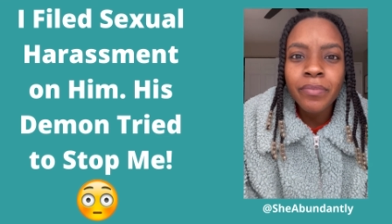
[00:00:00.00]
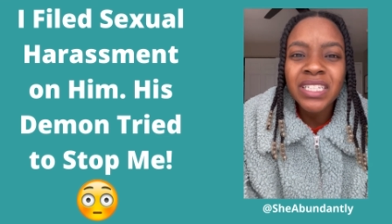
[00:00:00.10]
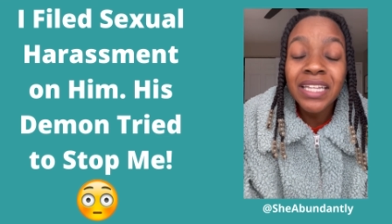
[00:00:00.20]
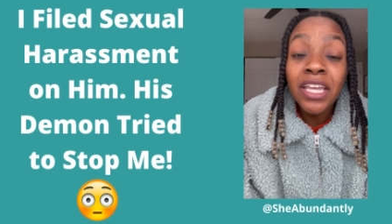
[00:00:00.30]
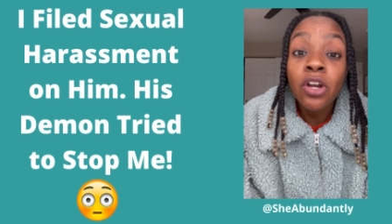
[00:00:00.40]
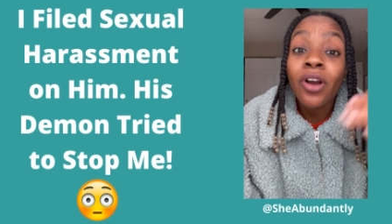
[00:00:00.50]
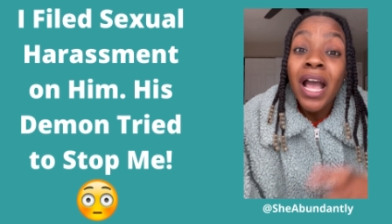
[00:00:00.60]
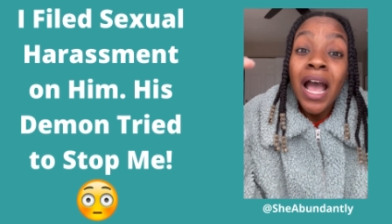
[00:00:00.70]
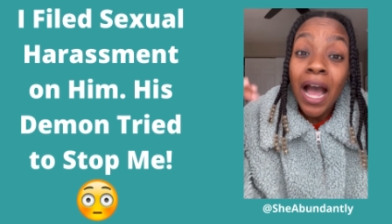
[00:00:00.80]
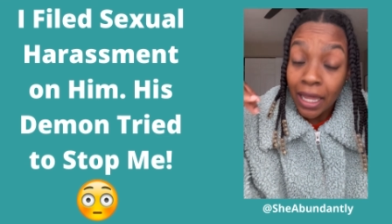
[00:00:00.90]
Stand your ground.
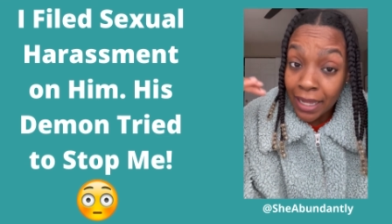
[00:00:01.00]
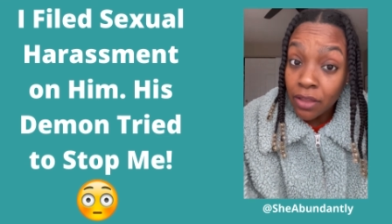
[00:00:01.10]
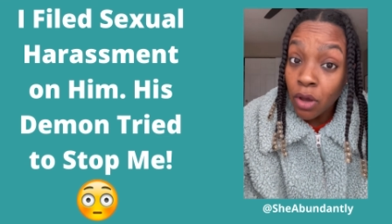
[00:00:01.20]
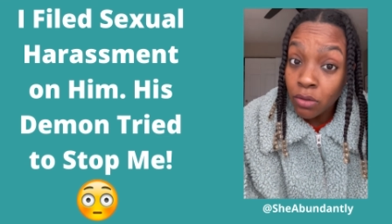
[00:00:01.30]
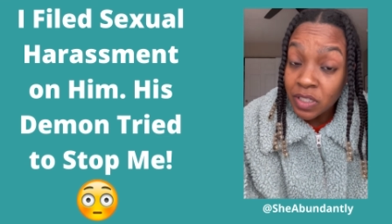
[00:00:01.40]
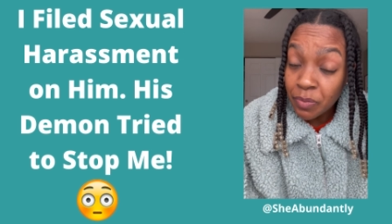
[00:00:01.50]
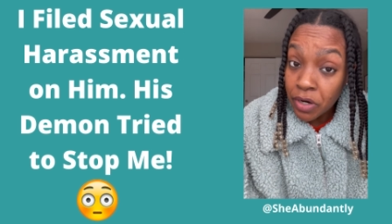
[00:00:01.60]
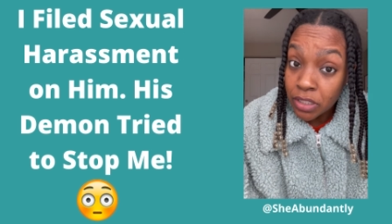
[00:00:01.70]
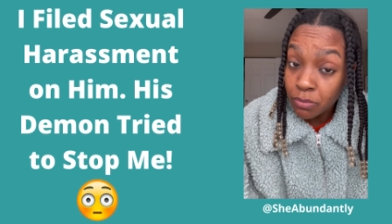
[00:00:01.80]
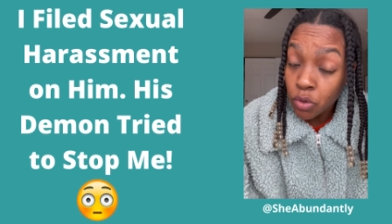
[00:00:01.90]
Allow the Holy
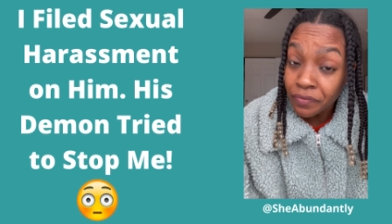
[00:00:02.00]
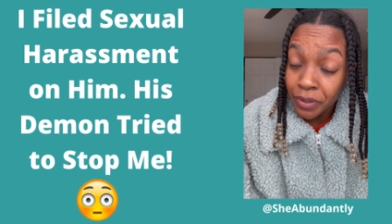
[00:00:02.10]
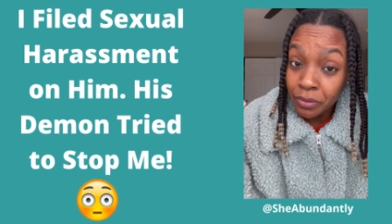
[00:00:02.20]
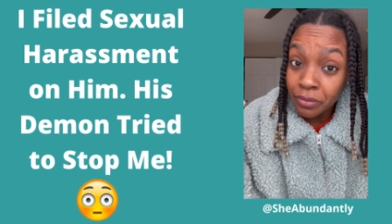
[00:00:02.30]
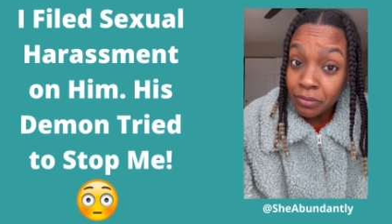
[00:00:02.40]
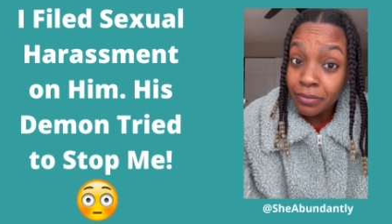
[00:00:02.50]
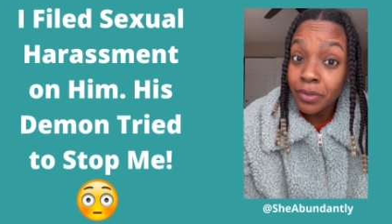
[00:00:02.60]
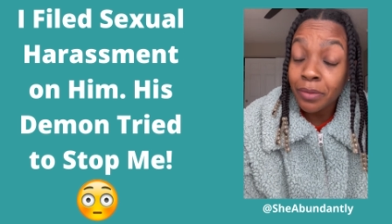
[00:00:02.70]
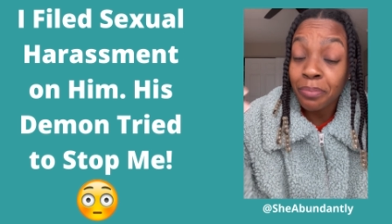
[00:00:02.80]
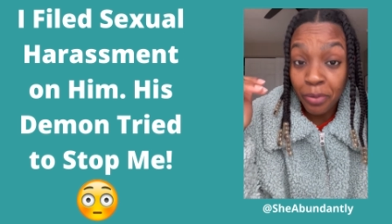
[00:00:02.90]
Spirit to move you.
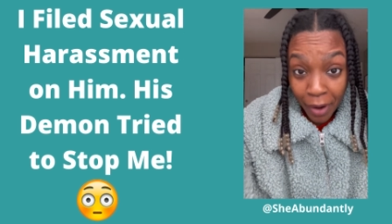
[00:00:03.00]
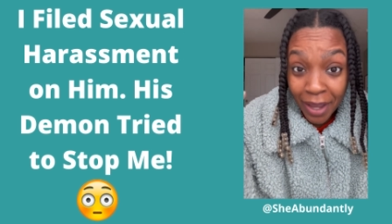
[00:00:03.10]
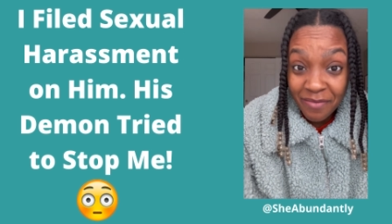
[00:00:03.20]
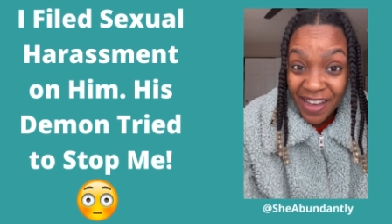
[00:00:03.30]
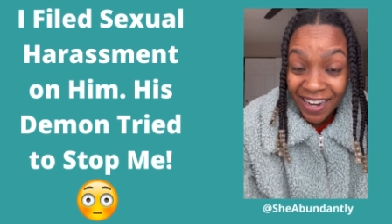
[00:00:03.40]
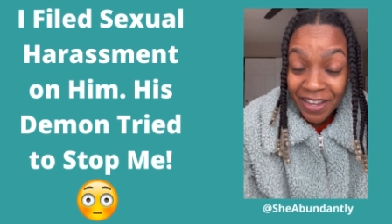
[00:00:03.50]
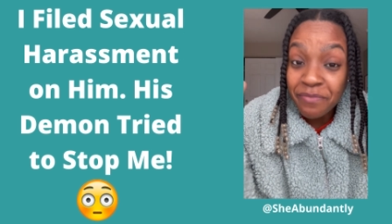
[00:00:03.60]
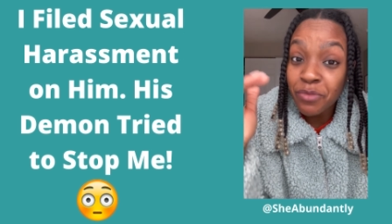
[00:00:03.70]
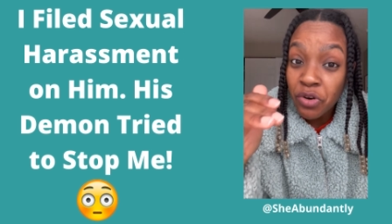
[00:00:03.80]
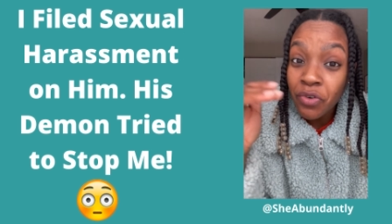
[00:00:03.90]
Pray about it.
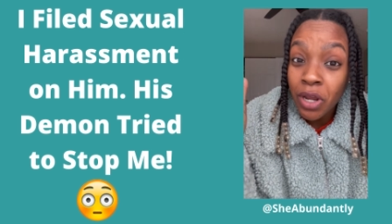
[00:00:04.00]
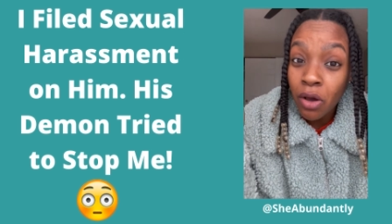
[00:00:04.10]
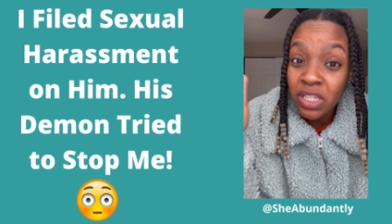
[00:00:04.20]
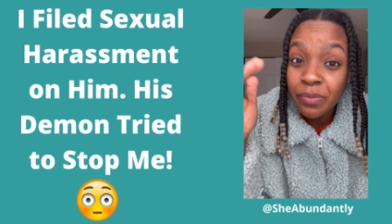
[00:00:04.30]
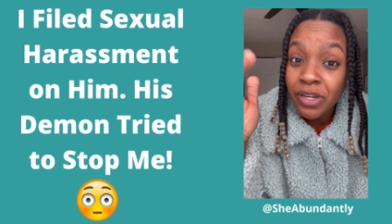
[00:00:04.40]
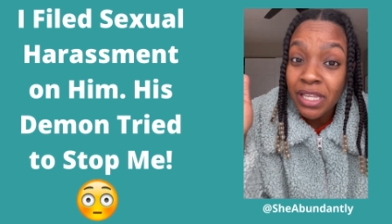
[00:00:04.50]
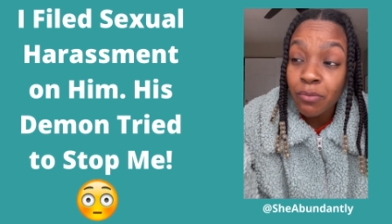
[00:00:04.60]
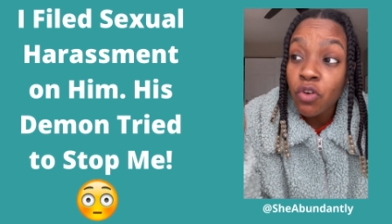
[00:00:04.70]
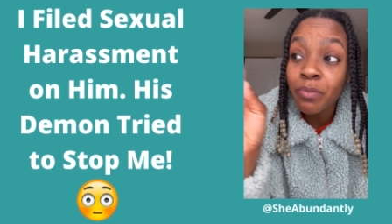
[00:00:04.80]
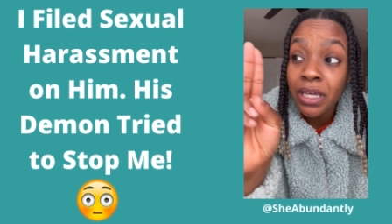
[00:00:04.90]
Move when the Holy Spirit say
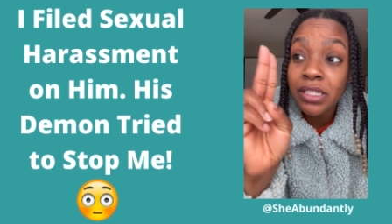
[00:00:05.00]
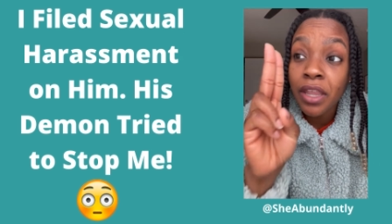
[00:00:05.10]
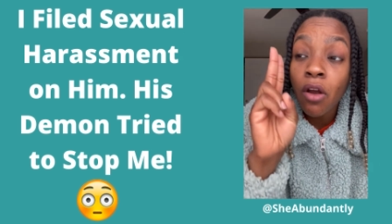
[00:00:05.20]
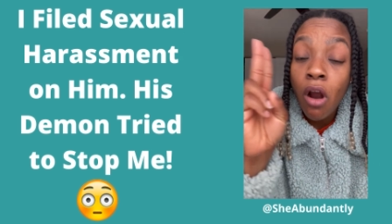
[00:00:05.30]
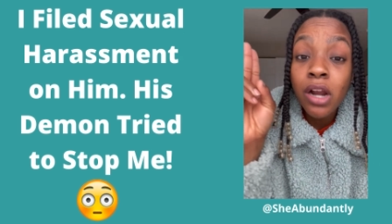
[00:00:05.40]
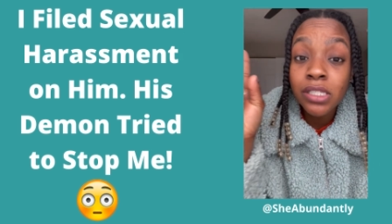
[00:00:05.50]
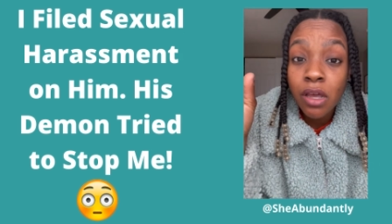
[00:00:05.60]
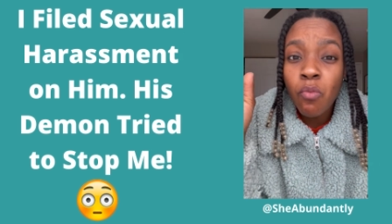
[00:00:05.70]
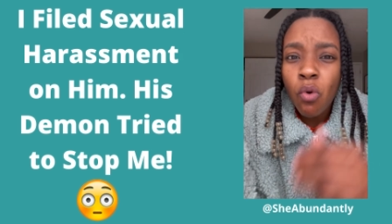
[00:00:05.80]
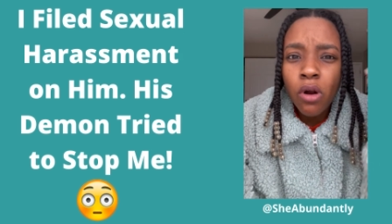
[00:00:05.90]
move because there are
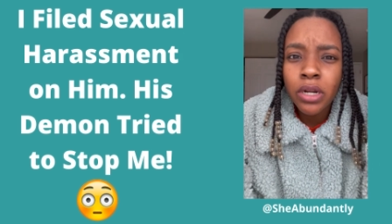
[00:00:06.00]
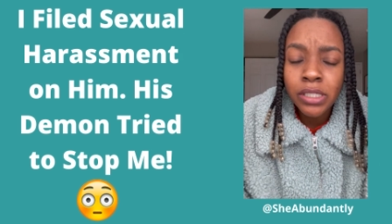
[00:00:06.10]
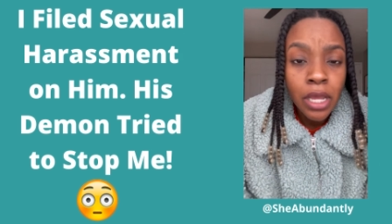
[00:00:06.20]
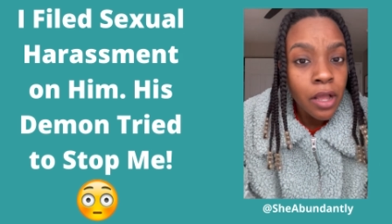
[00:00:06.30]
some wars